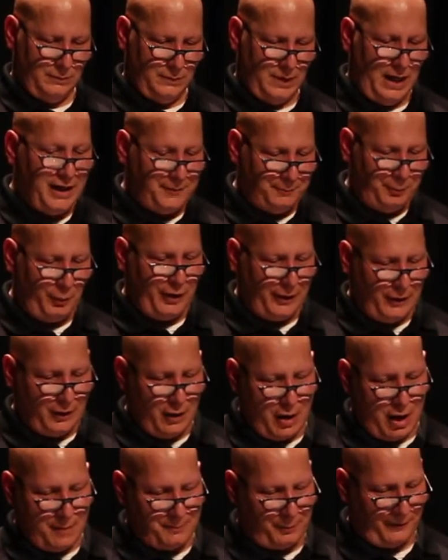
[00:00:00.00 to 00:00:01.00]
He's pretty
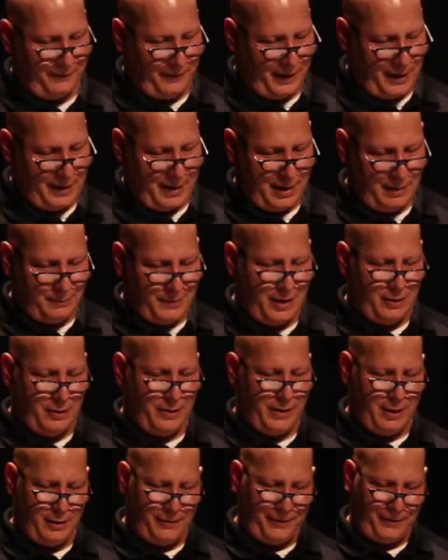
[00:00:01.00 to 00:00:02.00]
good on preventing that mental
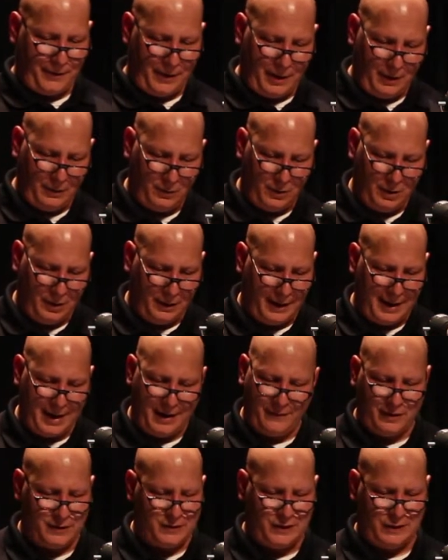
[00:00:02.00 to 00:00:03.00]
health thing. Really
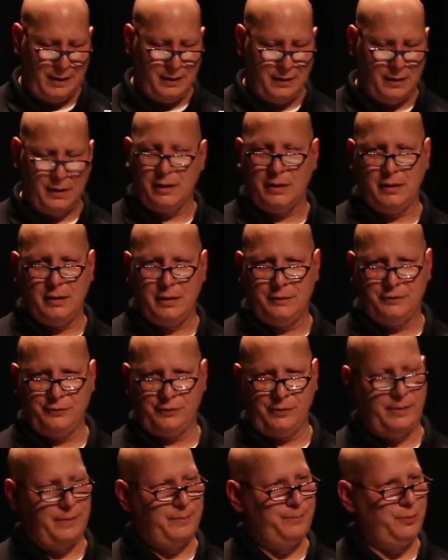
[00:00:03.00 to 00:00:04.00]
haven't seen it on an
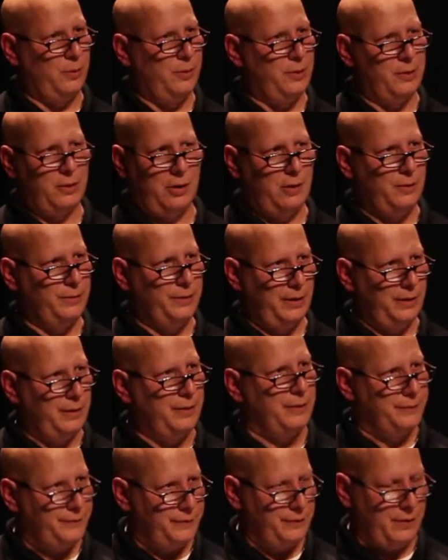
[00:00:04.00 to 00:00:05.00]
injury report all
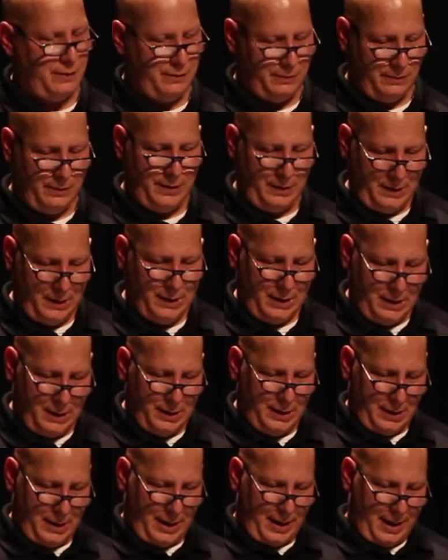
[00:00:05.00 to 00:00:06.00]
year, so
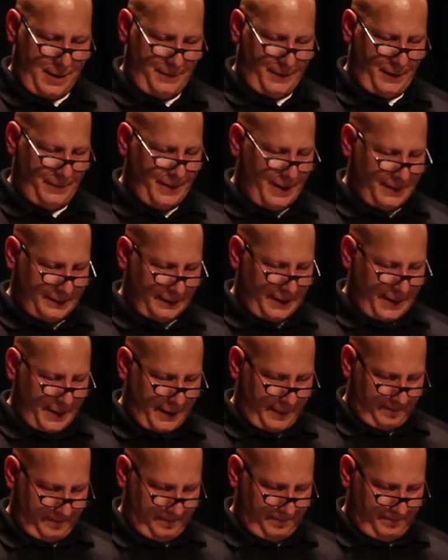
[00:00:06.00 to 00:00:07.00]
happy about
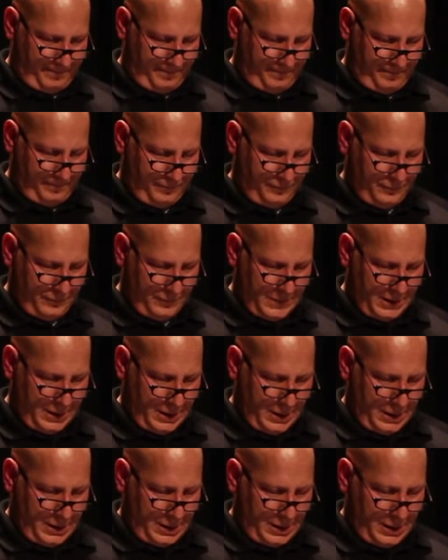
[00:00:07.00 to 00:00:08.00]
that.
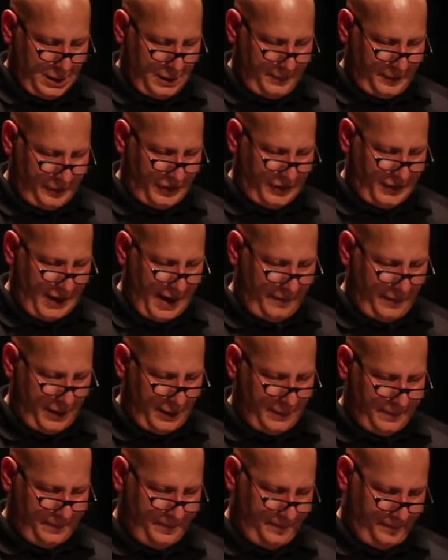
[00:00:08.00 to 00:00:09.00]
Number
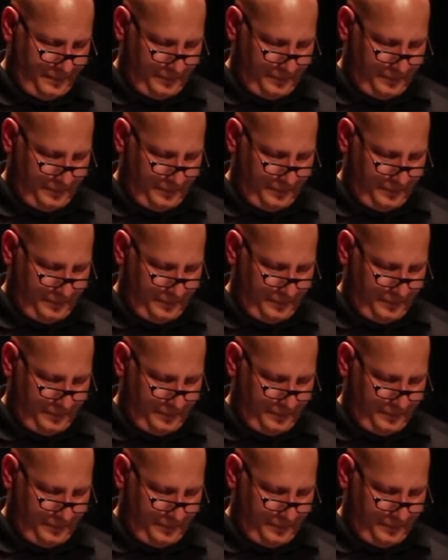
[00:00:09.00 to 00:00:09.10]
7,